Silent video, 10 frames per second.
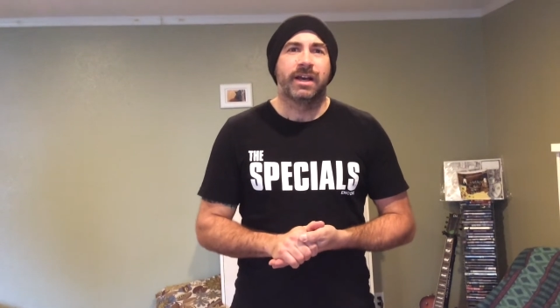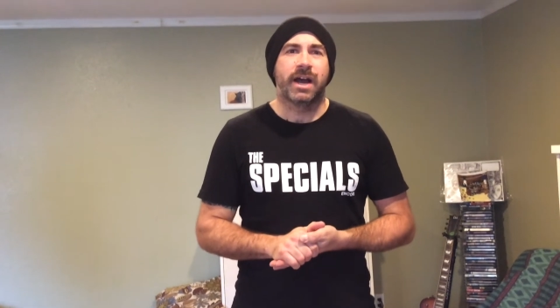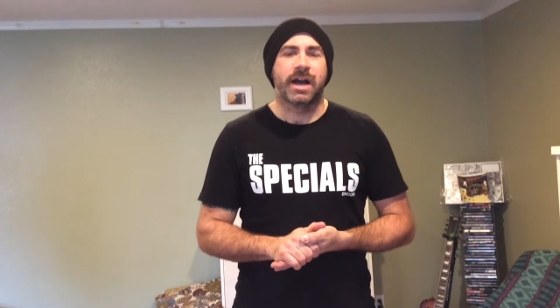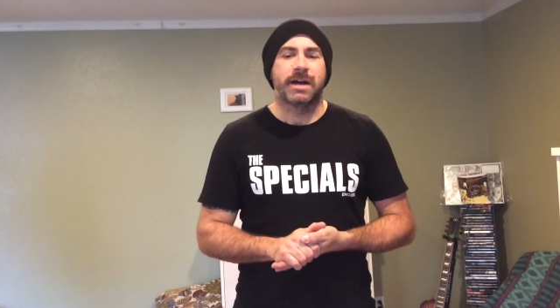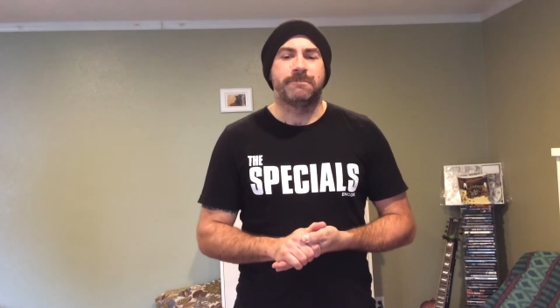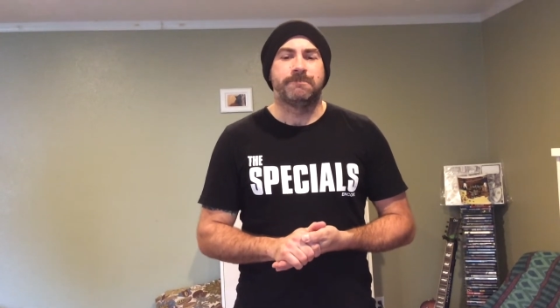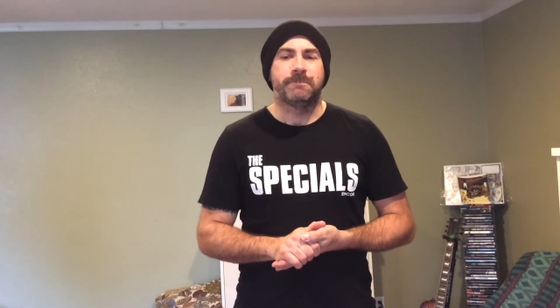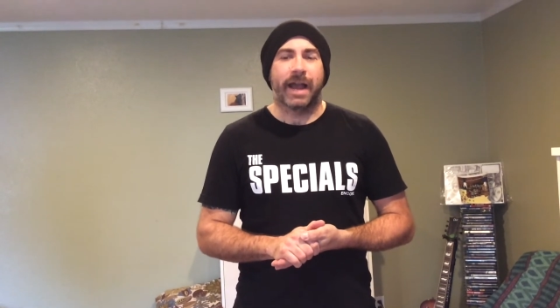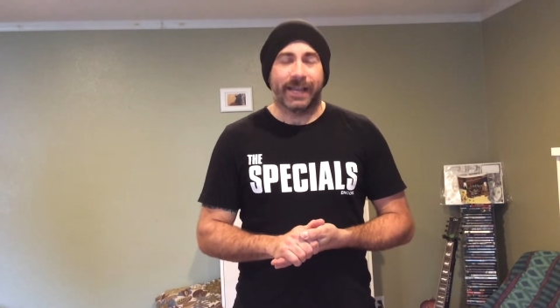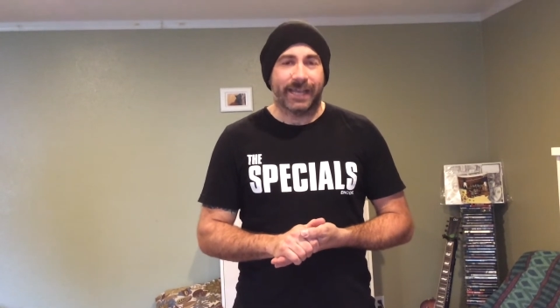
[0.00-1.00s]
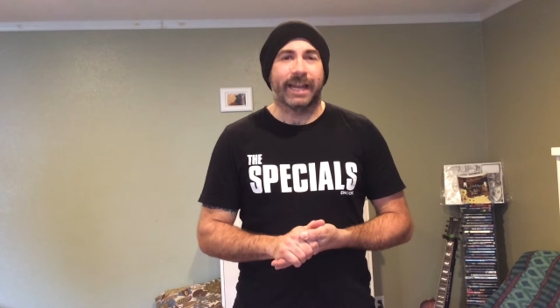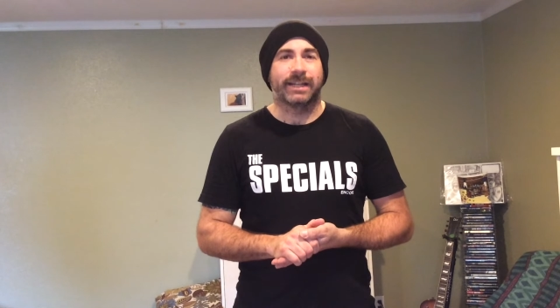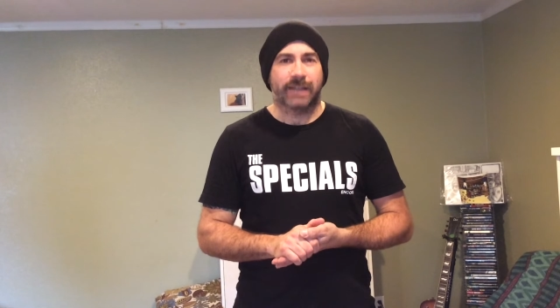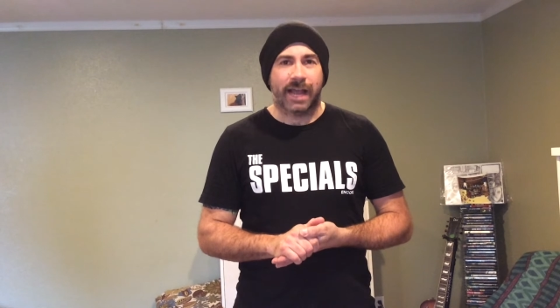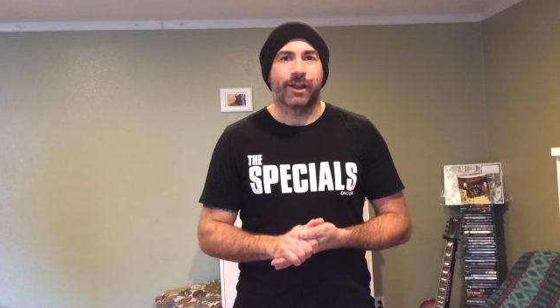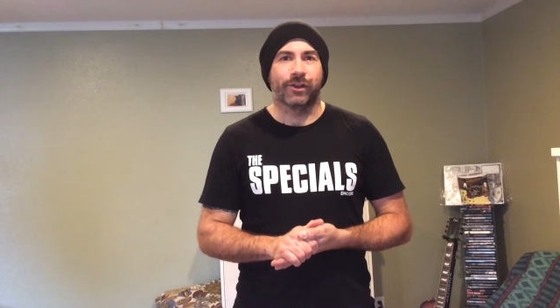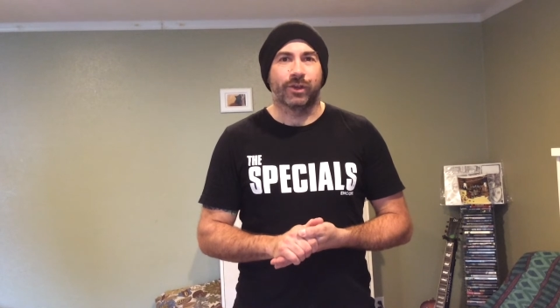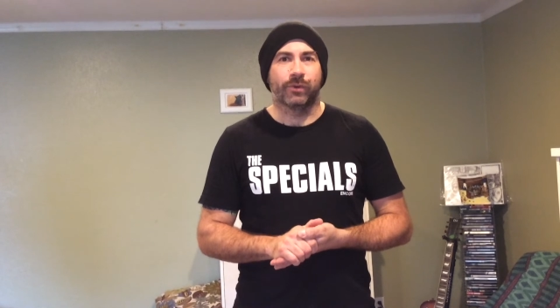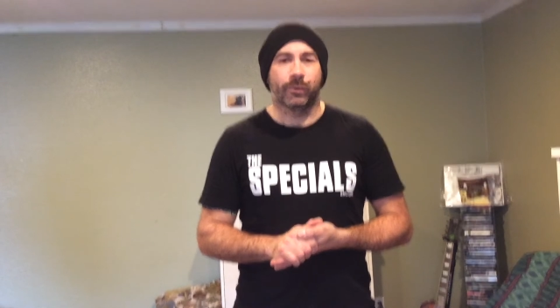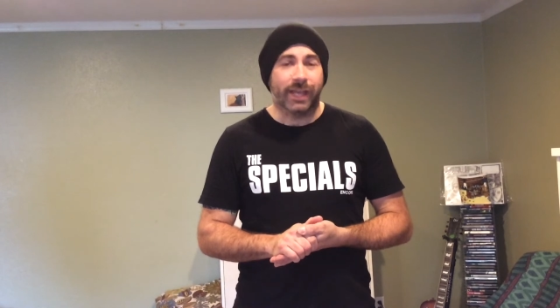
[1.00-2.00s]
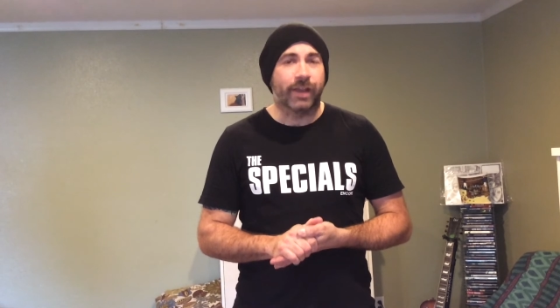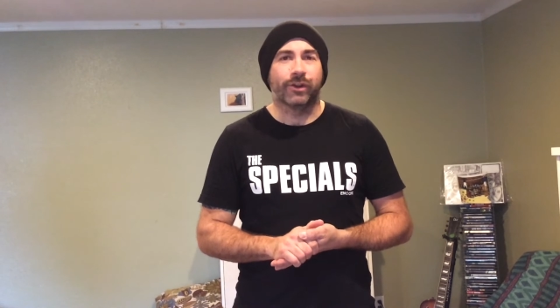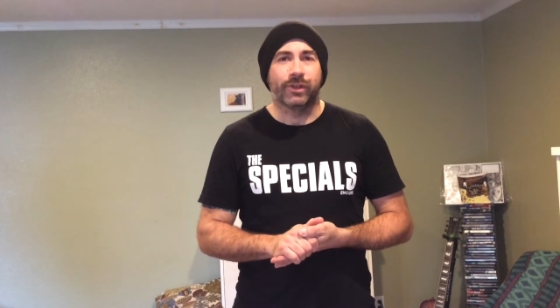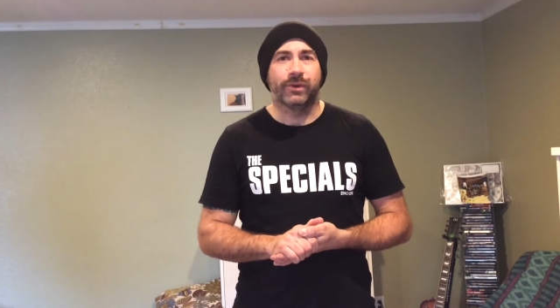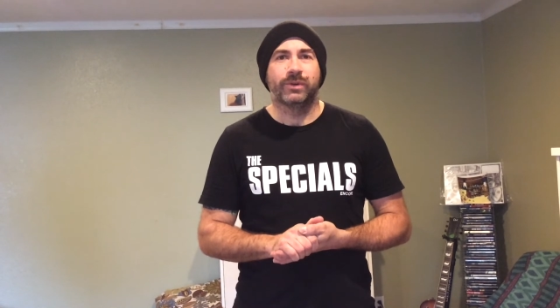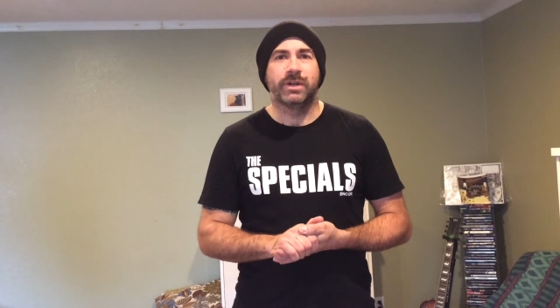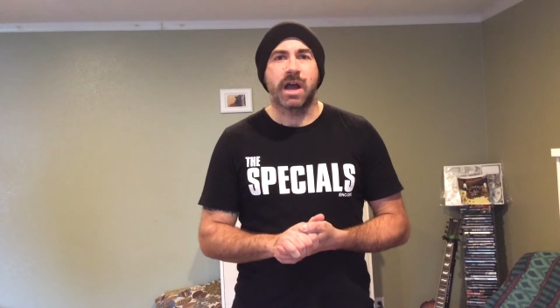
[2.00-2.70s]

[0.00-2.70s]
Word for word: Um, I get it. I hear you. We hear you.